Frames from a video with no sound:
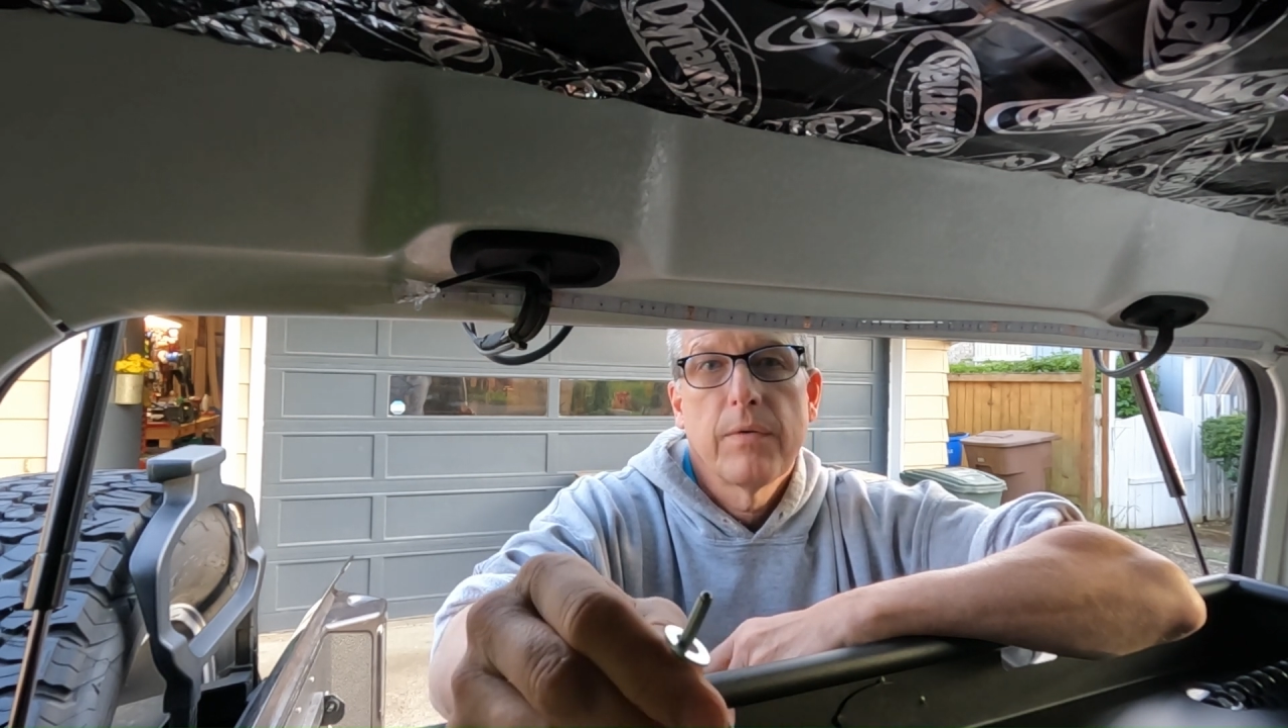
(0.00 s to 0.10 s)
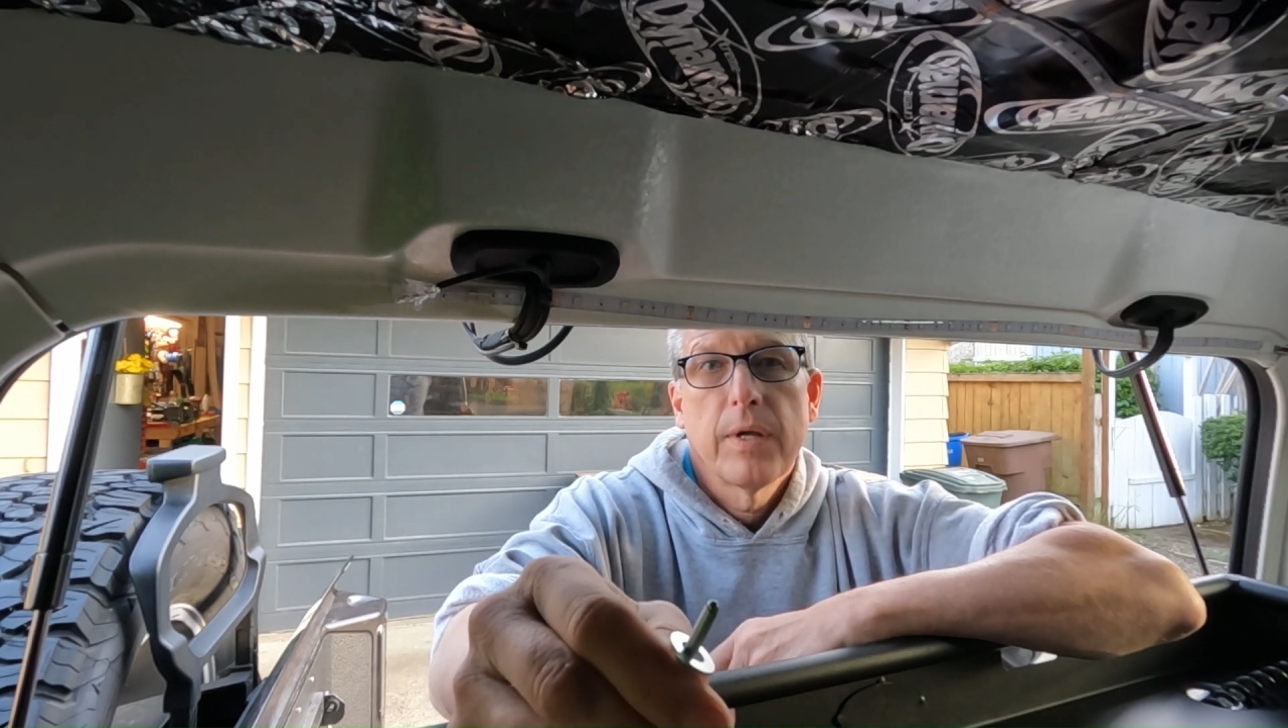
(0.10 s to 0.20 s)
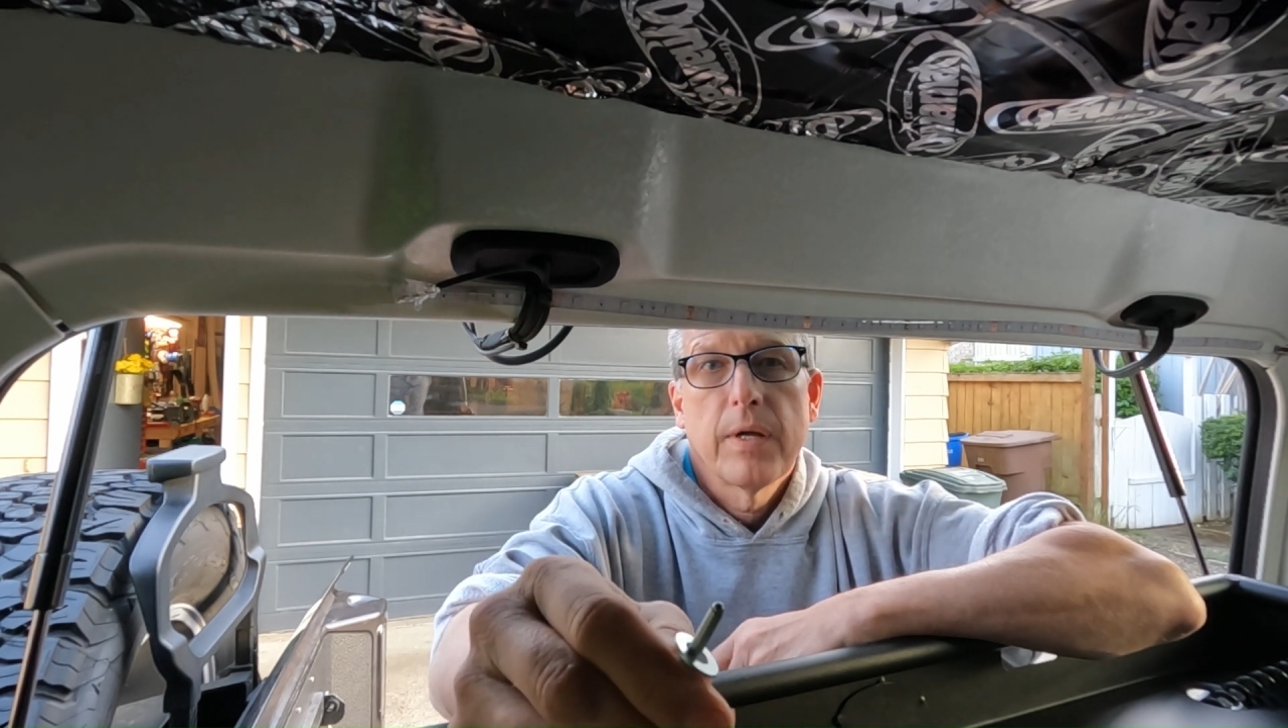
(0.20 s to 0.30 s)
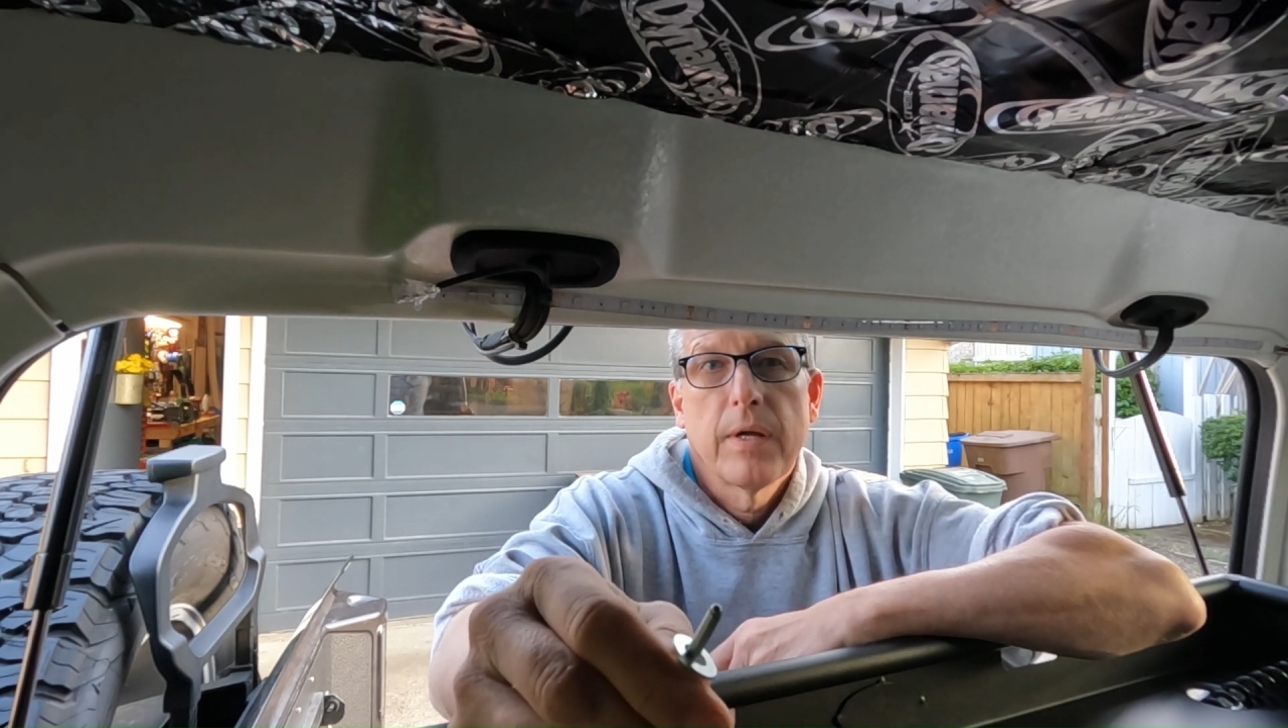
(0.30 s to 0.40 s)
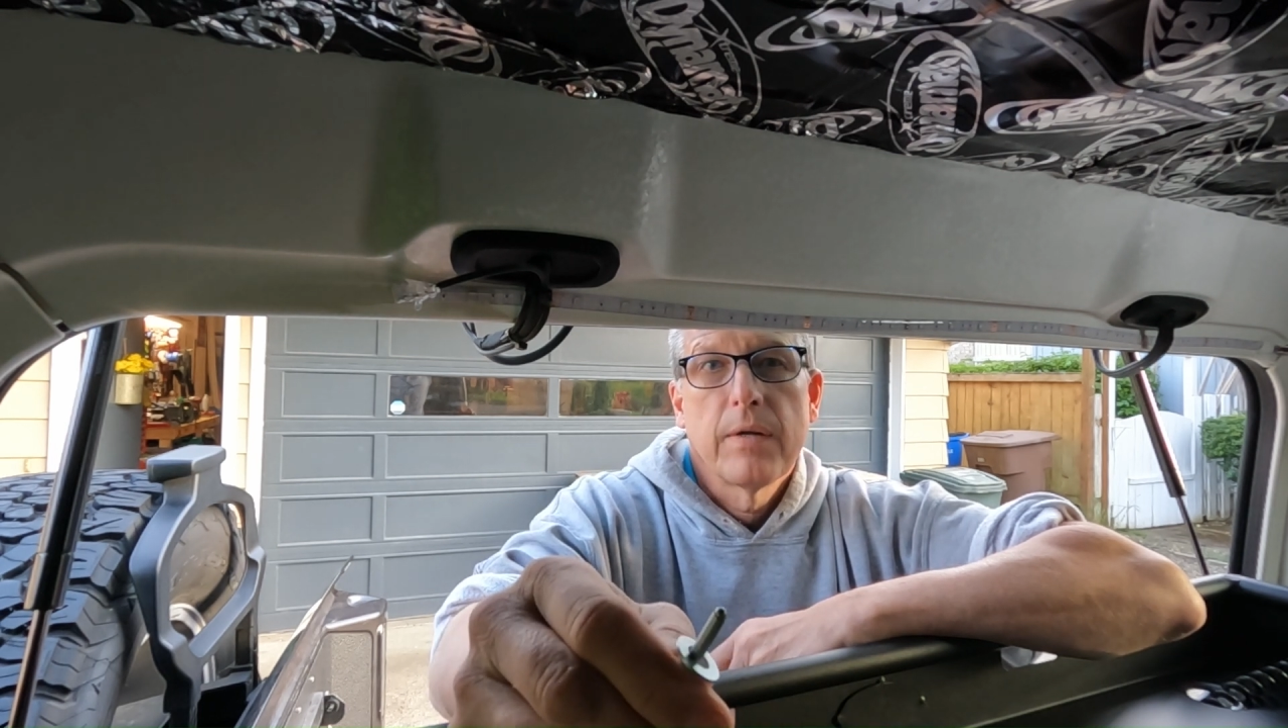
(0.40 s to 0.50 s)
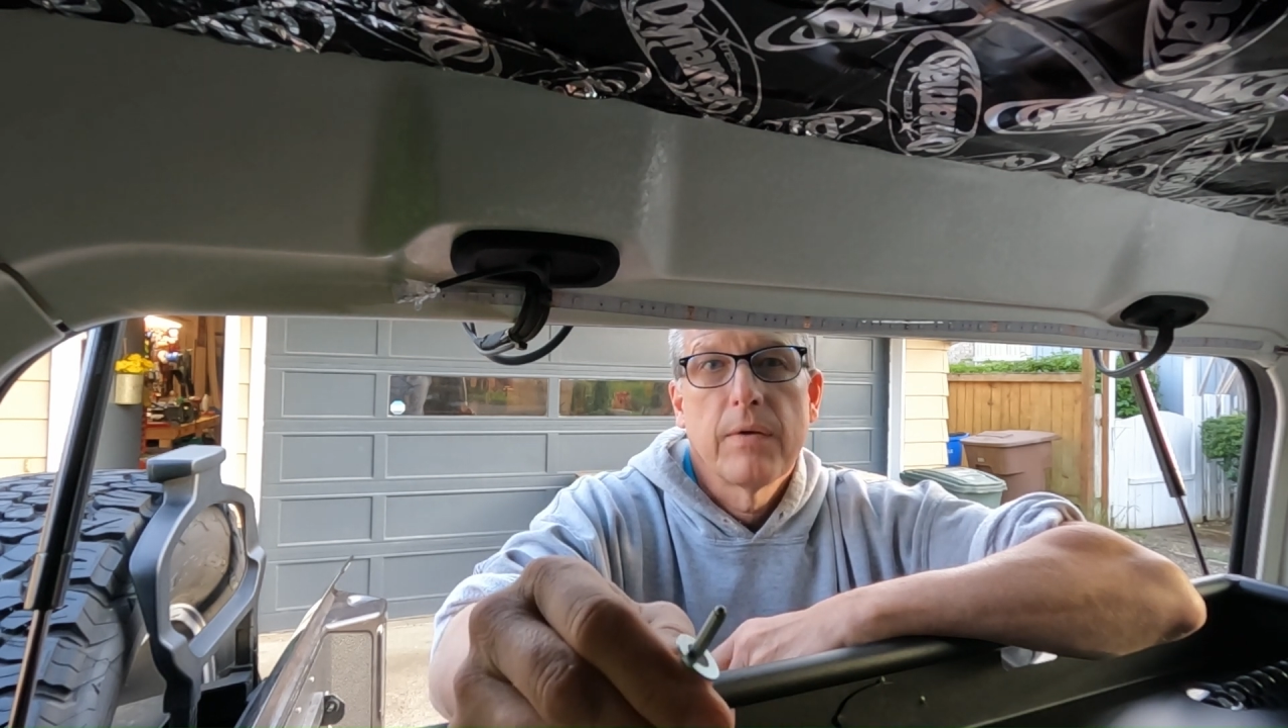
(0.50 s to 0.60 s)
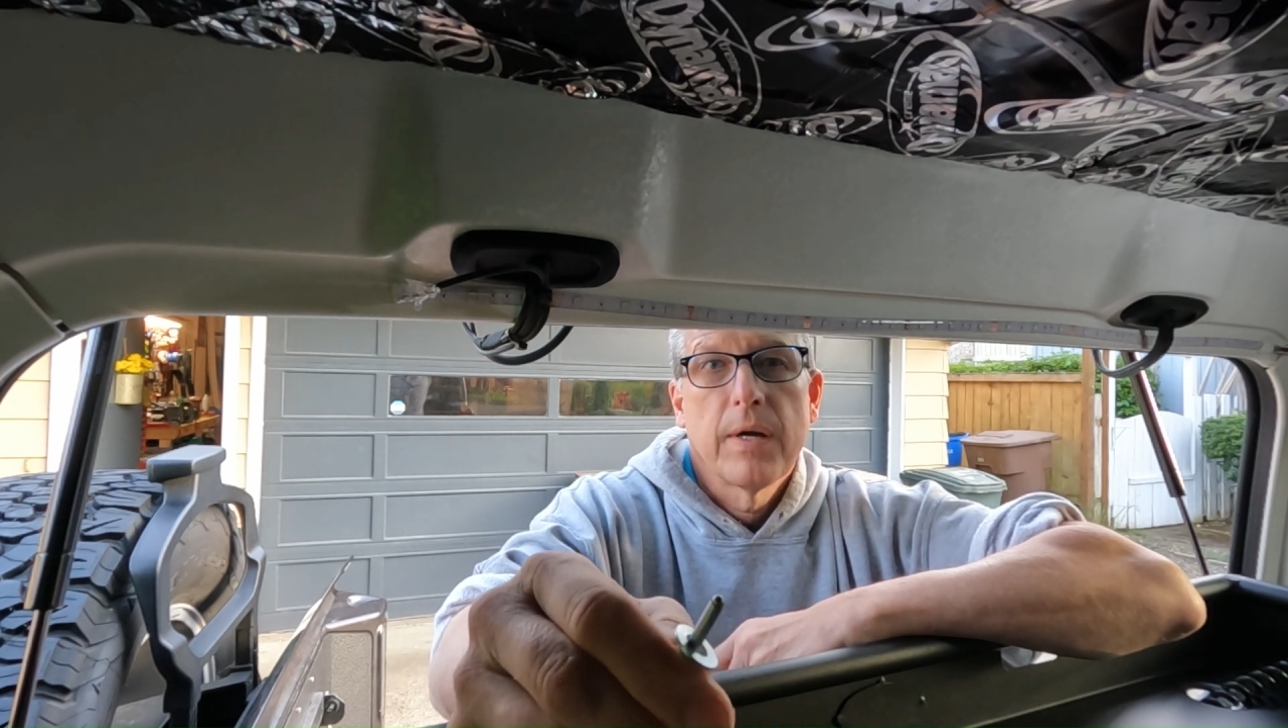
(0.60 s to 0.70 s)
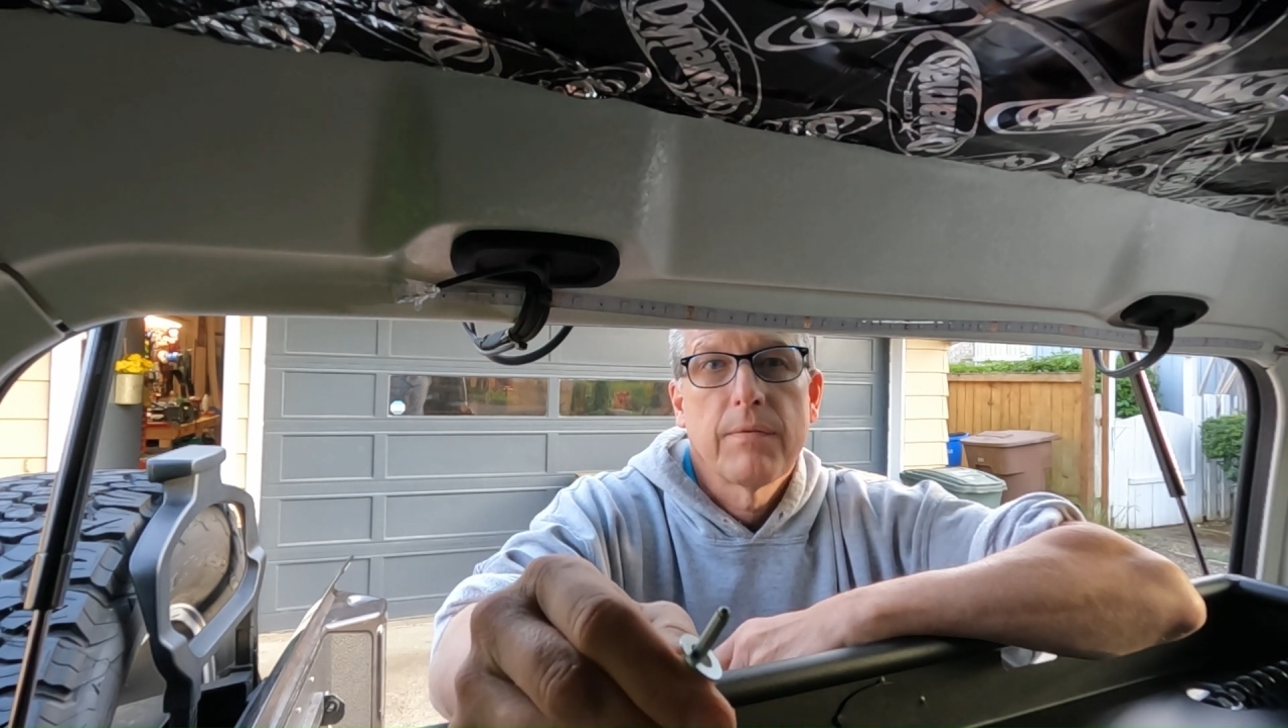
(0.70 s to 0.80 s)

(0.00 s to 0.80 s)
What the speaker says: that you have